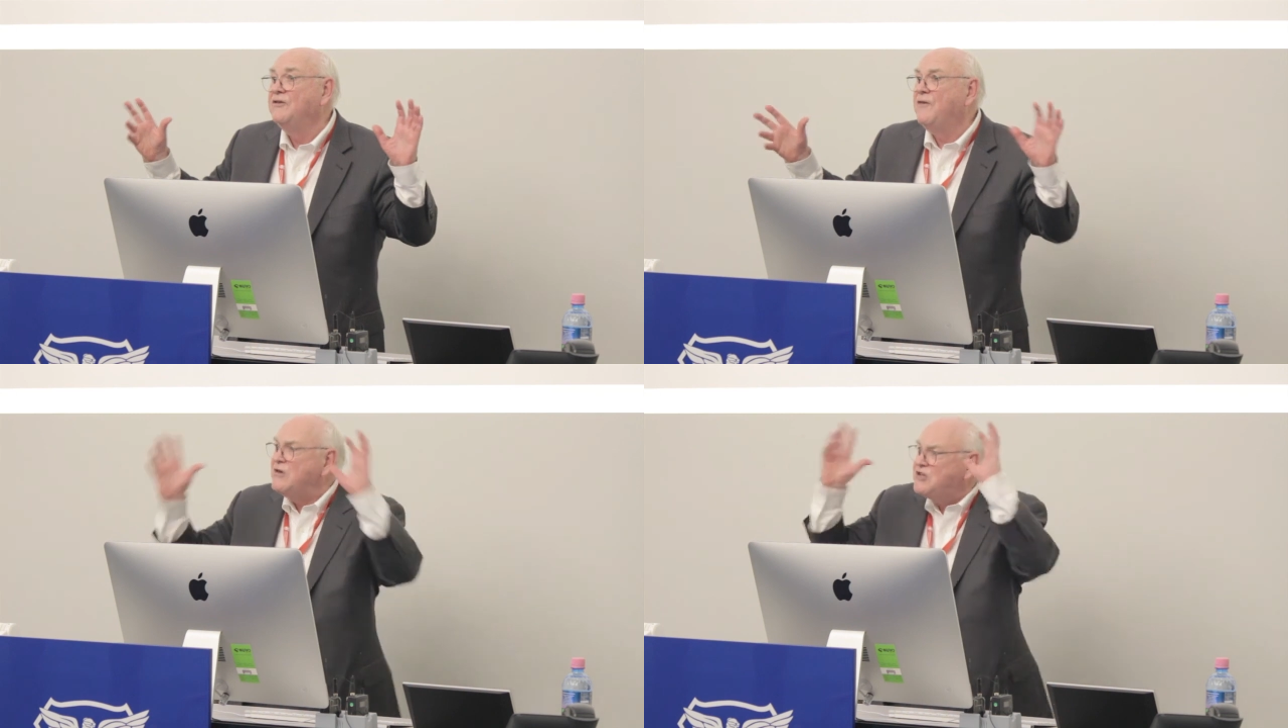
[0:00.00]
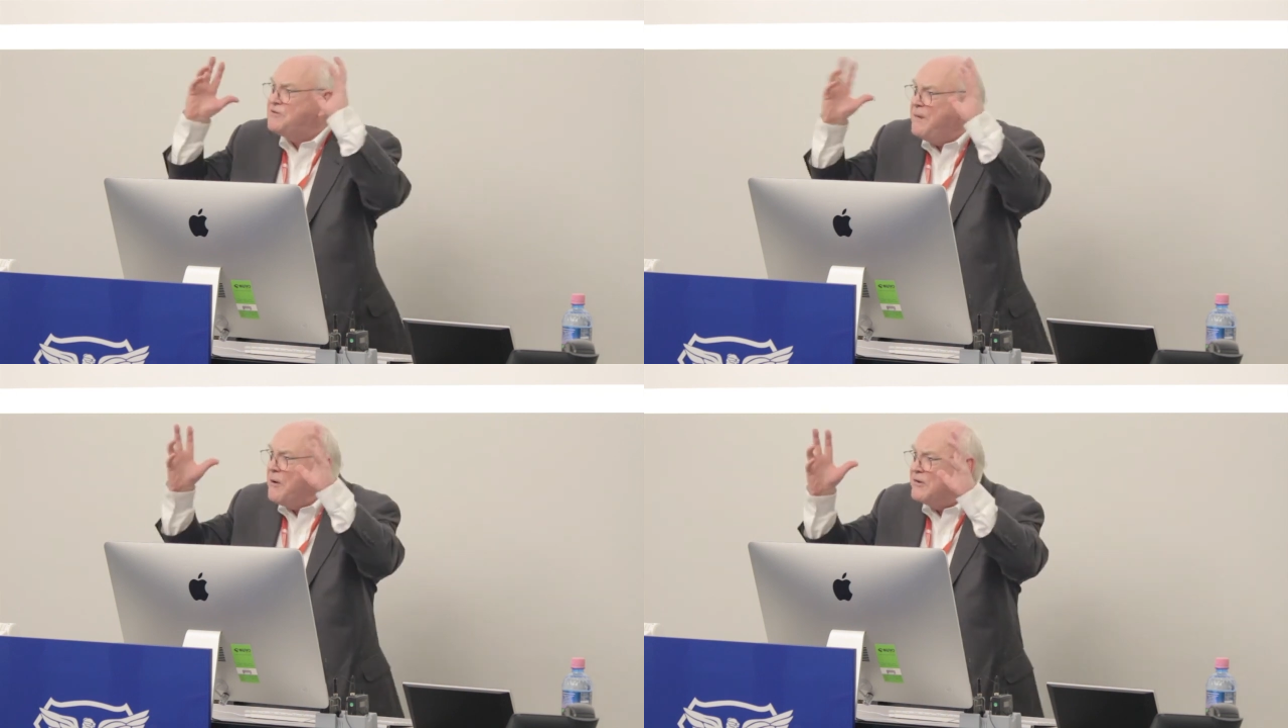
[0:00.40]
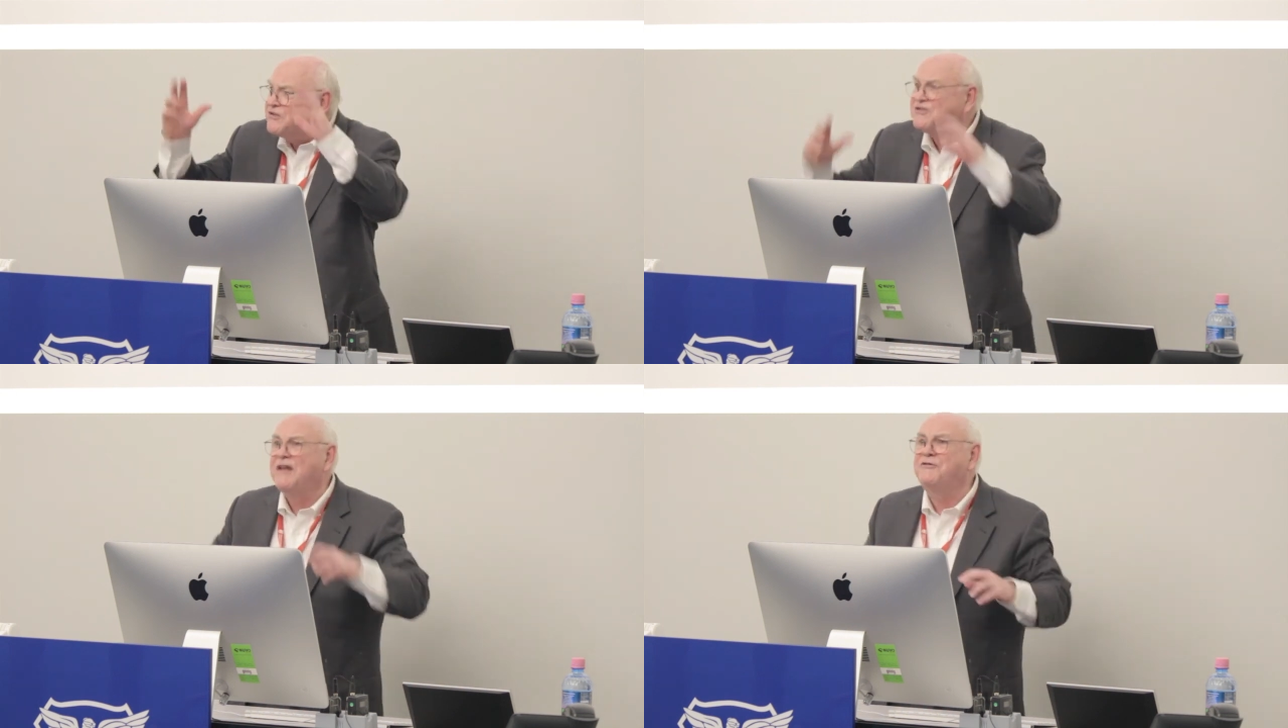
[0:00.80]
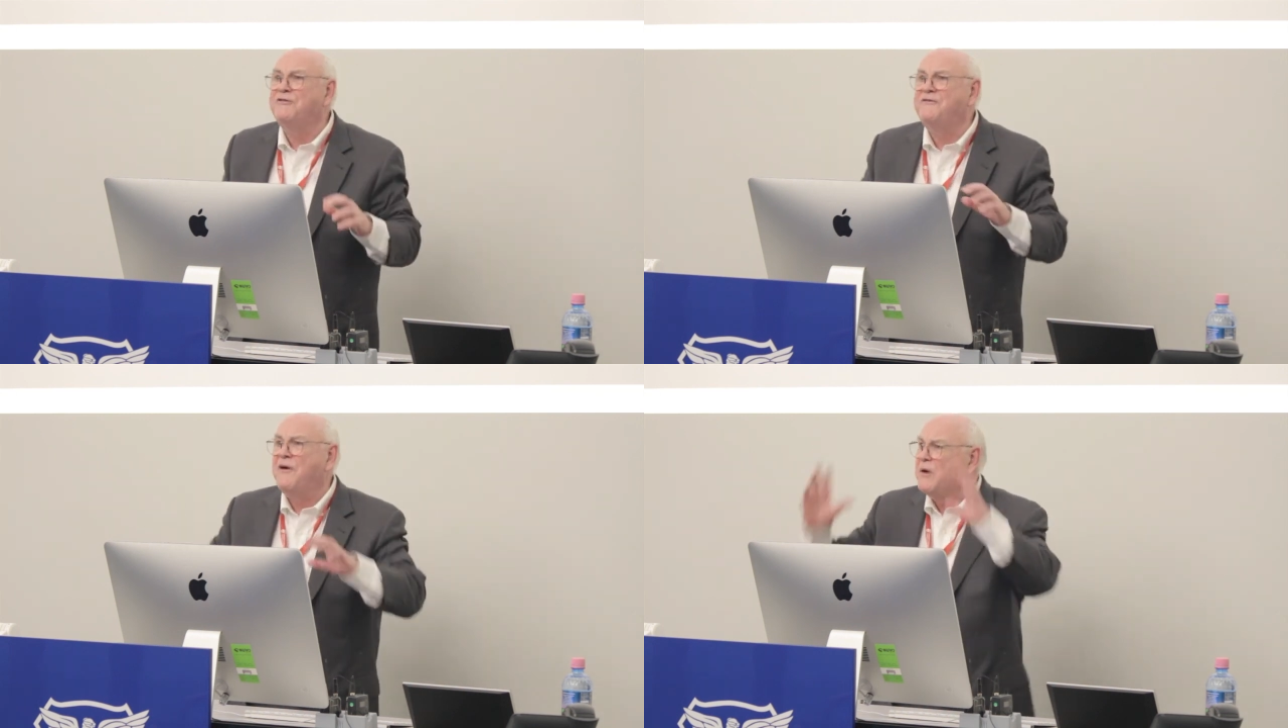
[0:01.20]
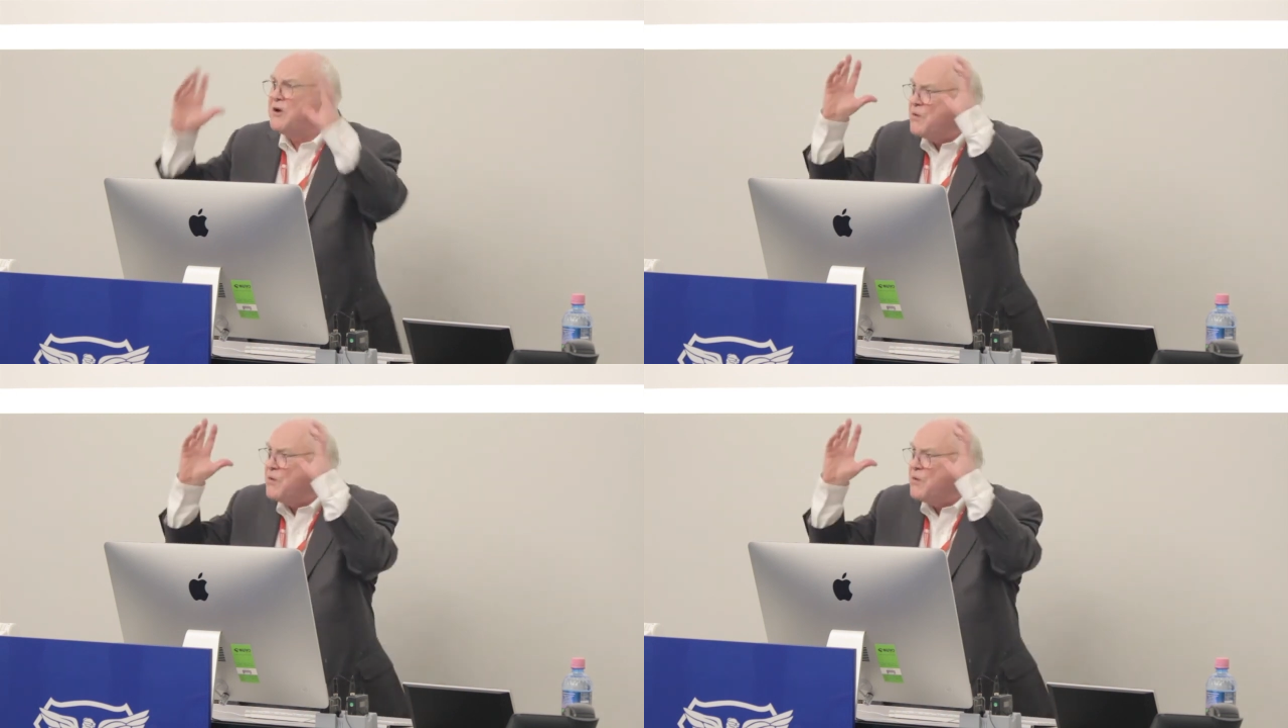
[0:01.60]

Very spirit-centered, very